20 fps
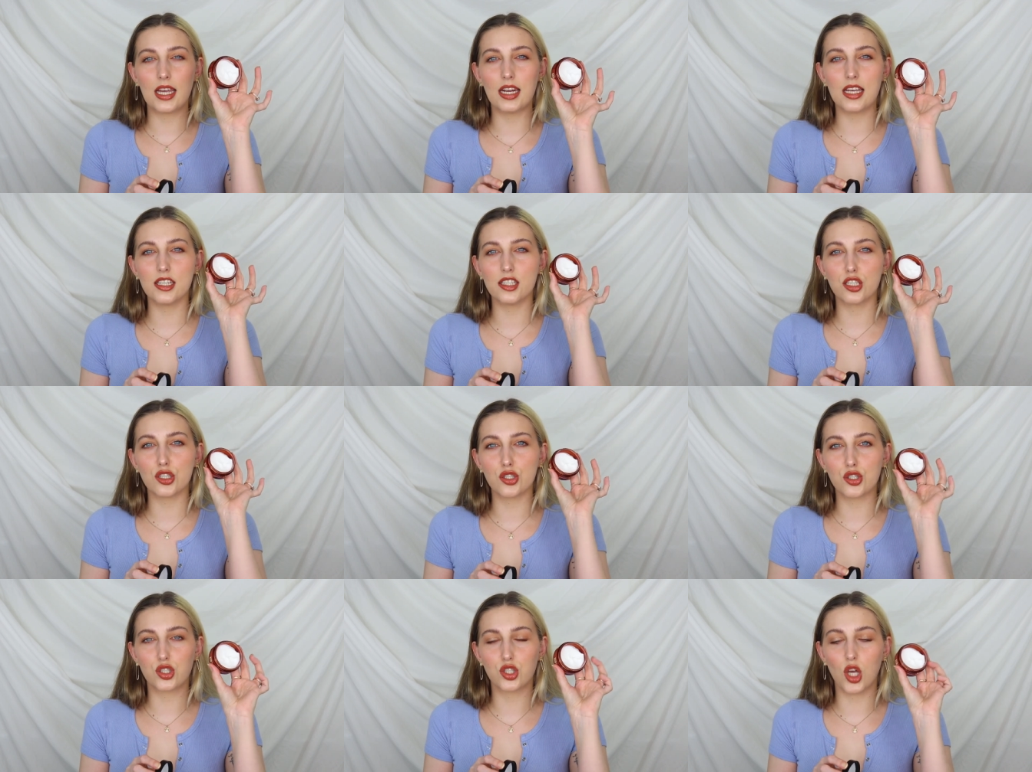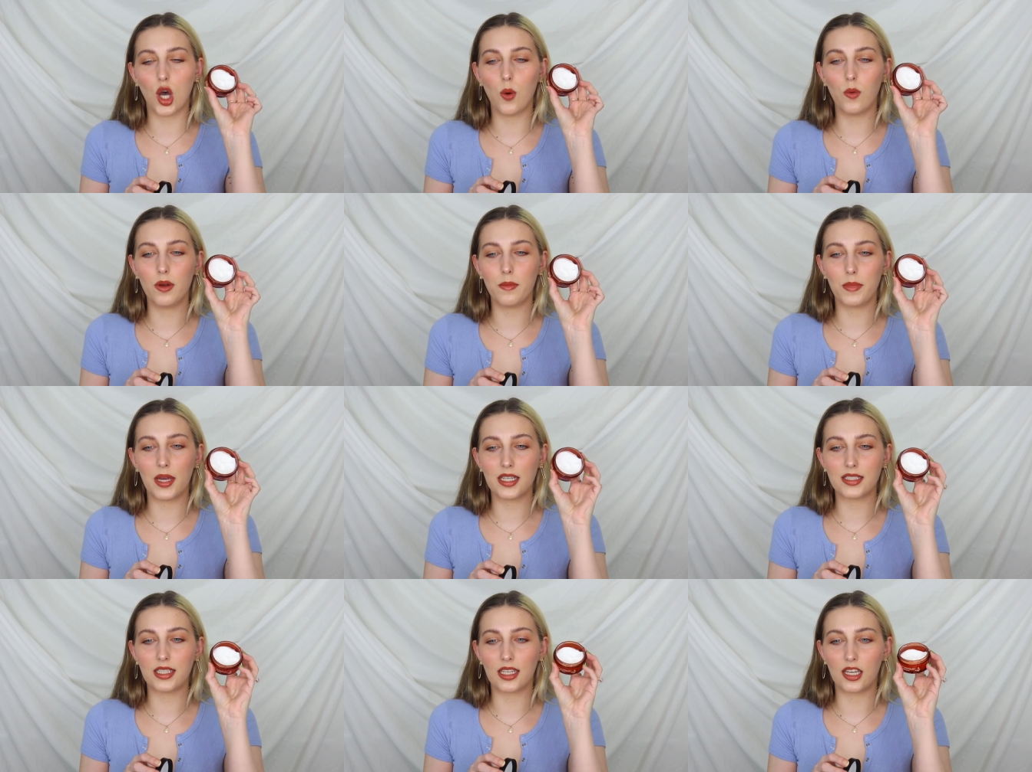it is so
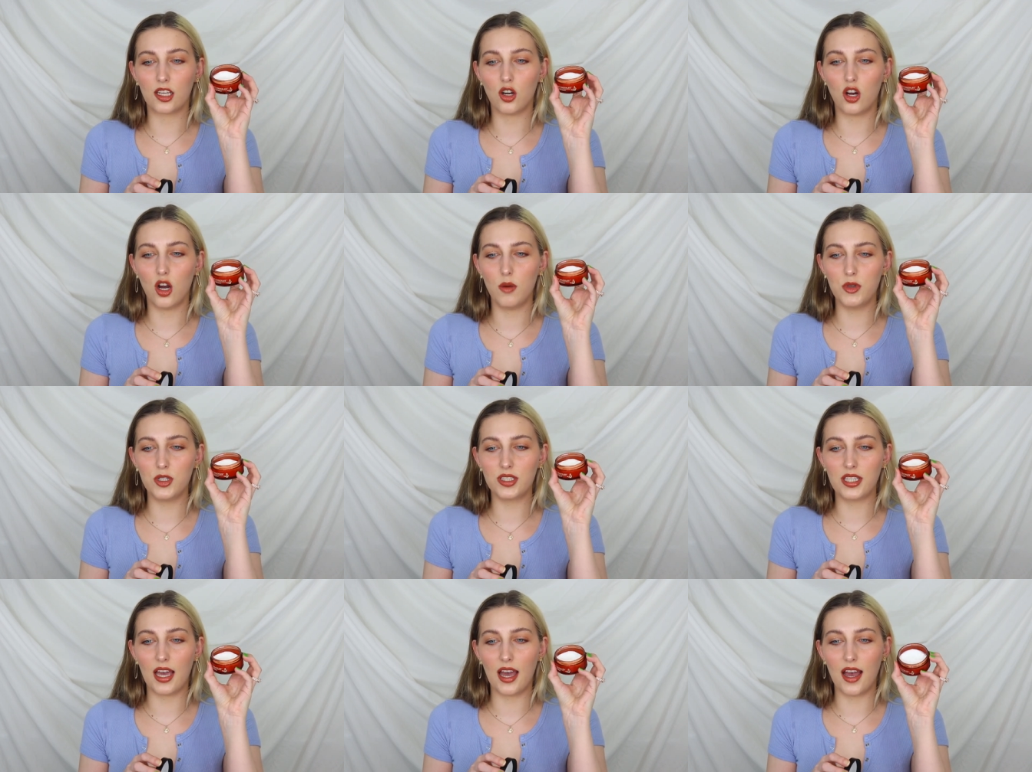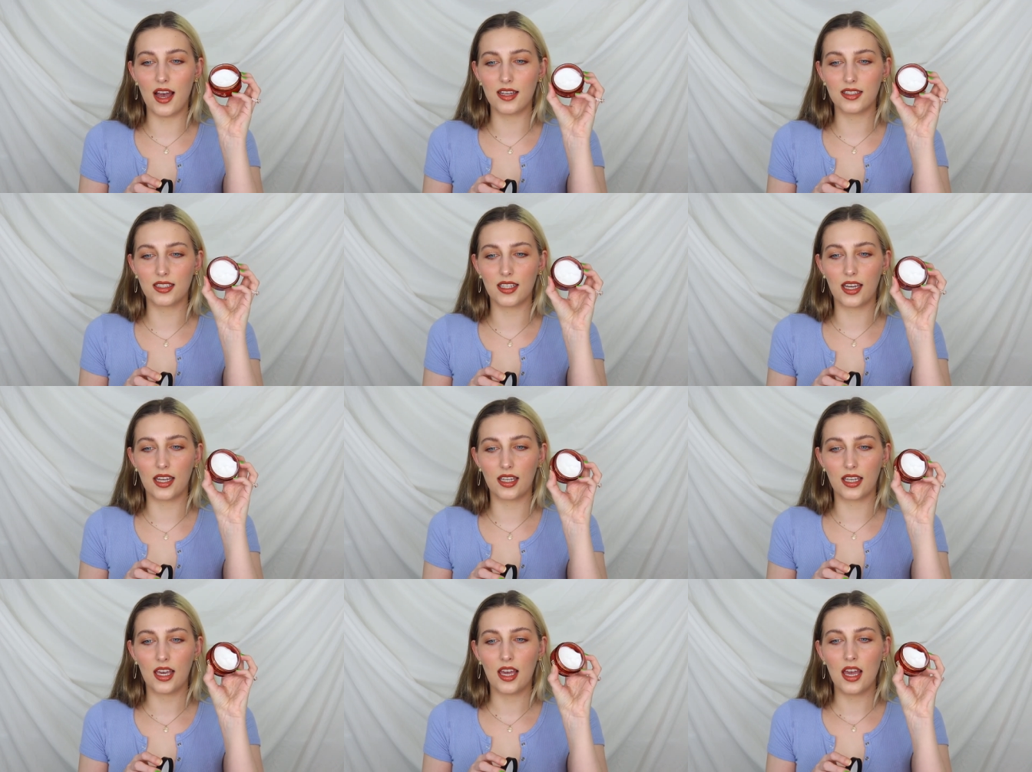amazing. It almost has
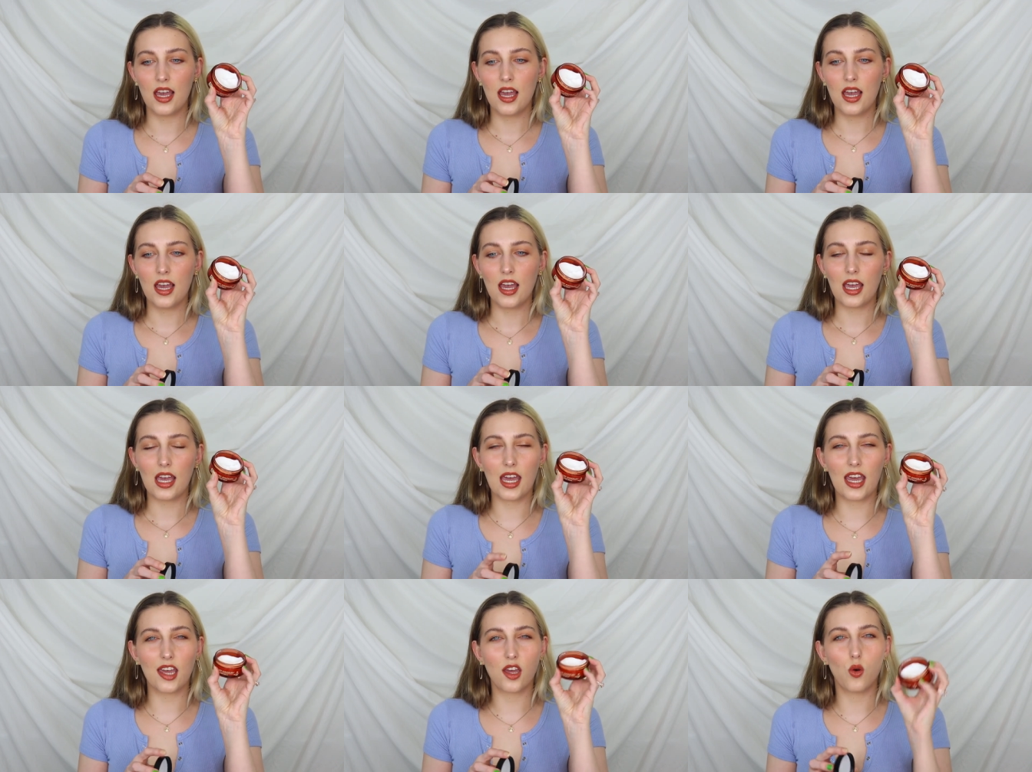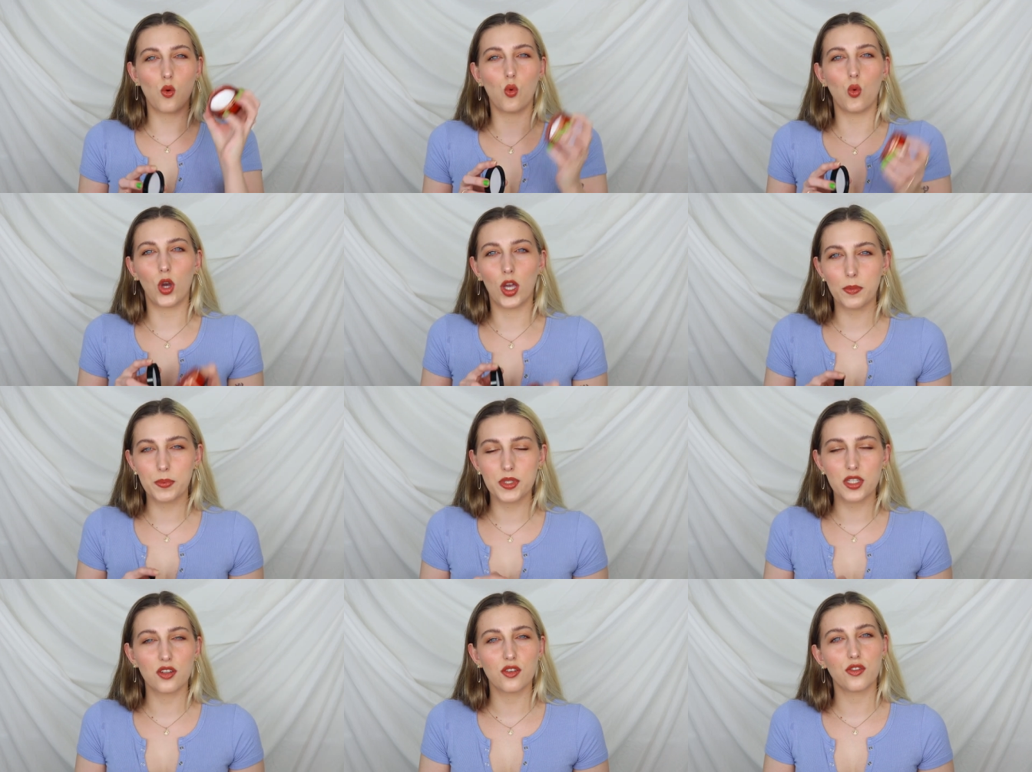like a
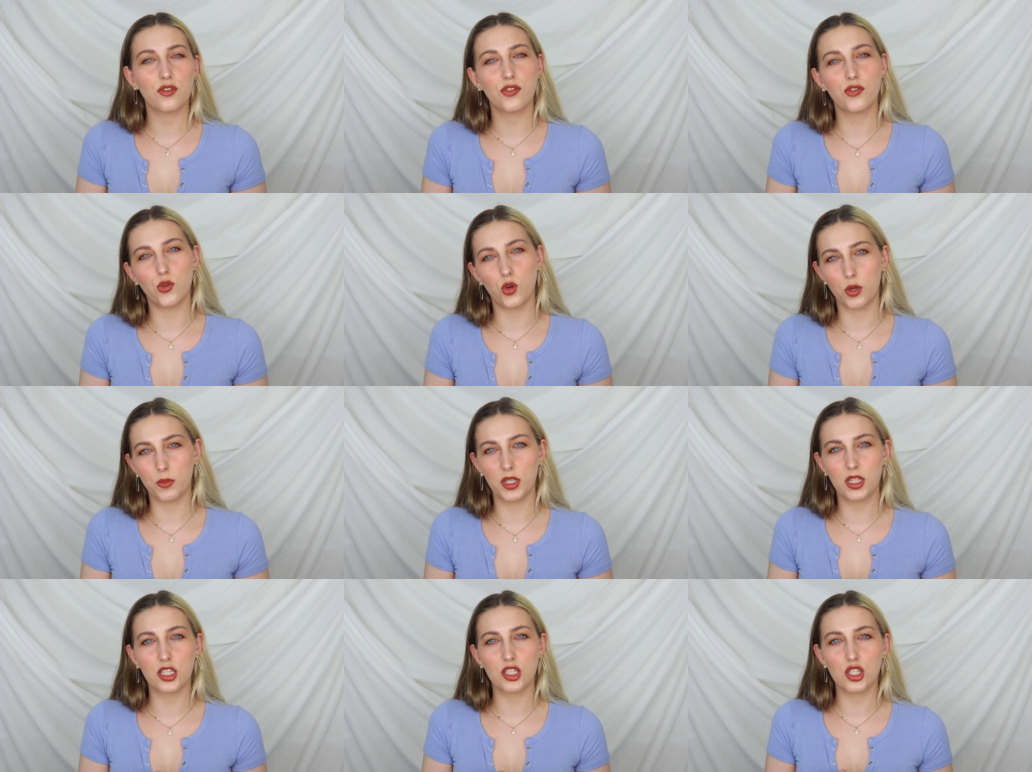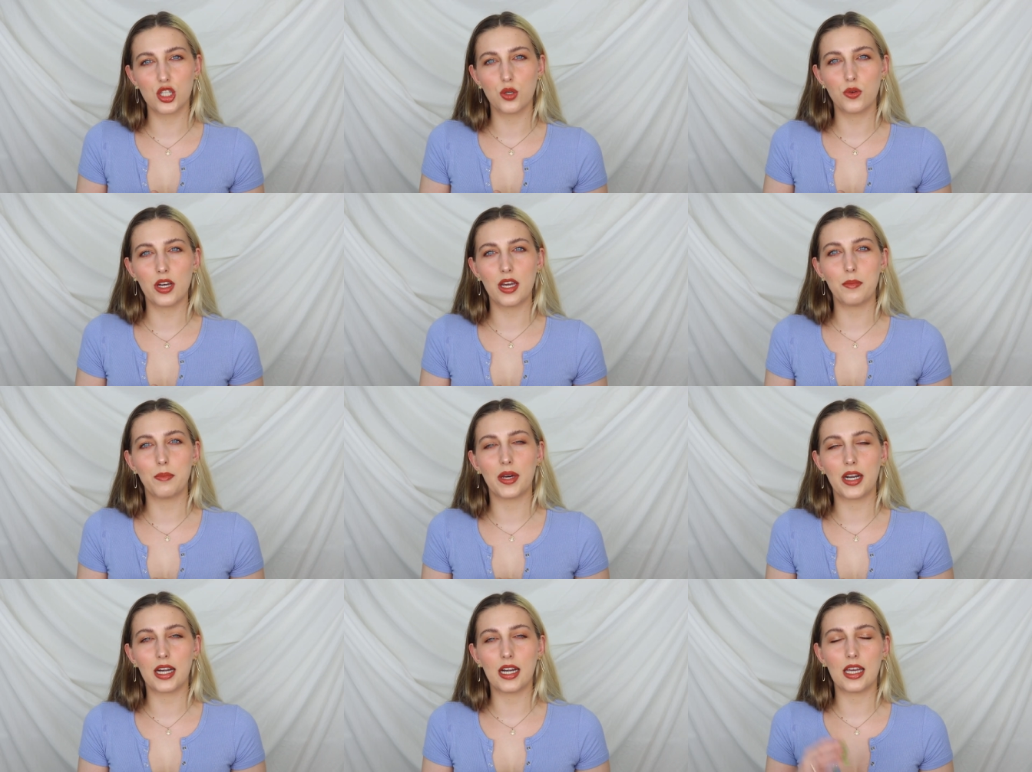whipped formula to
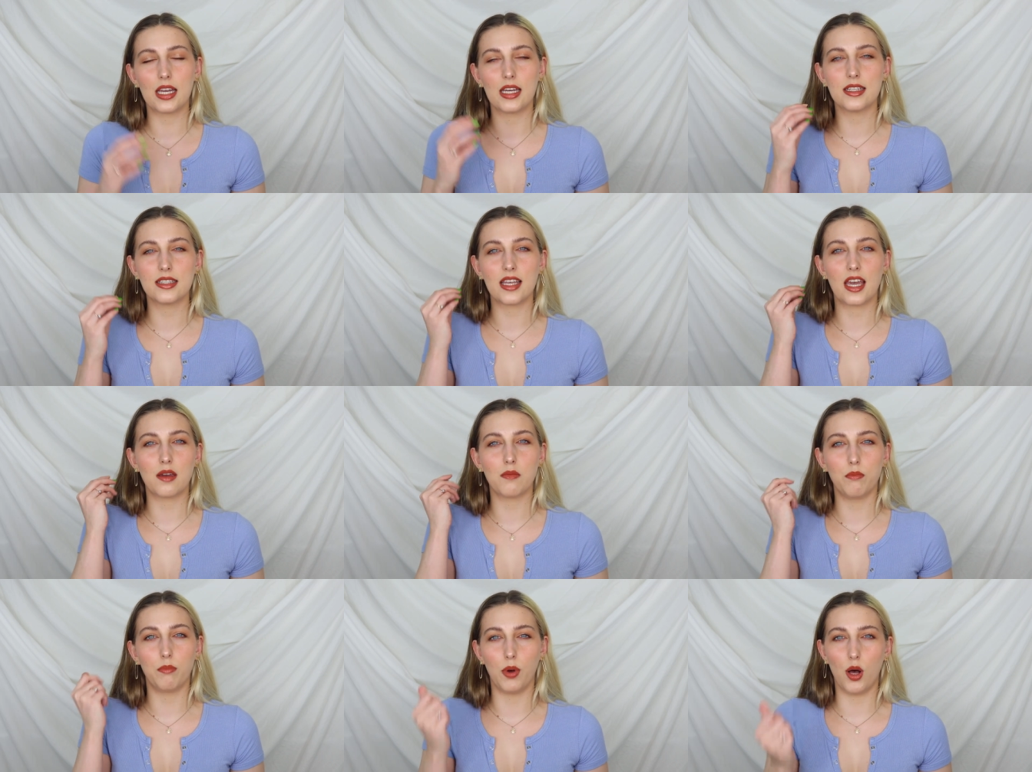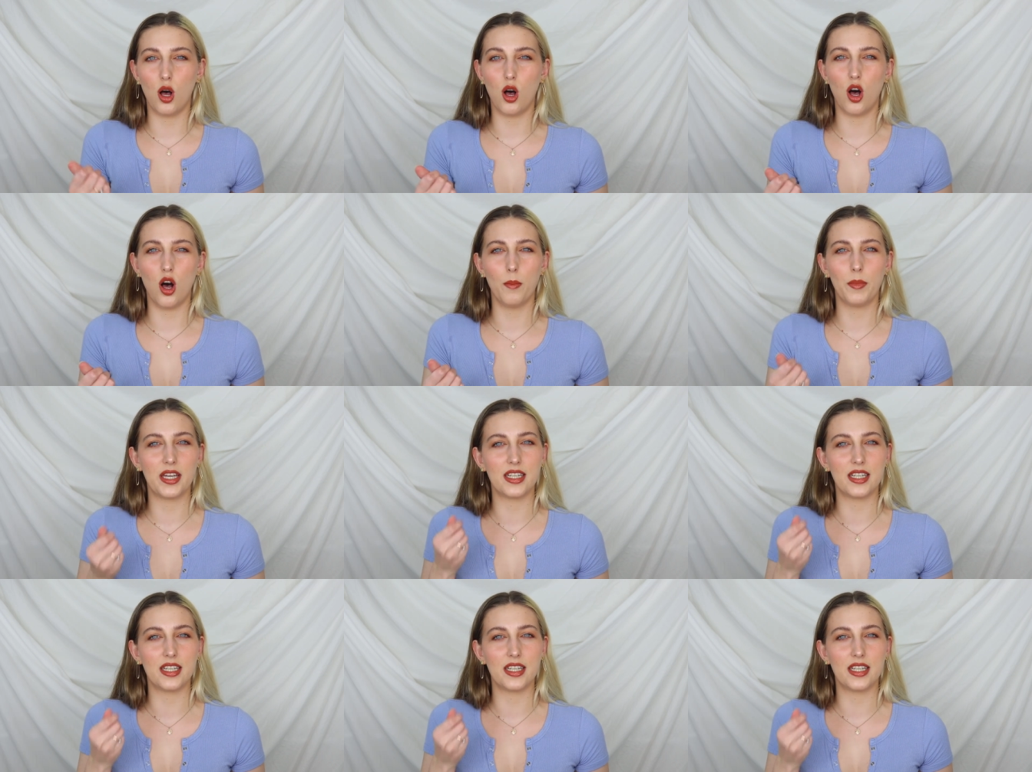it, but it is a balm.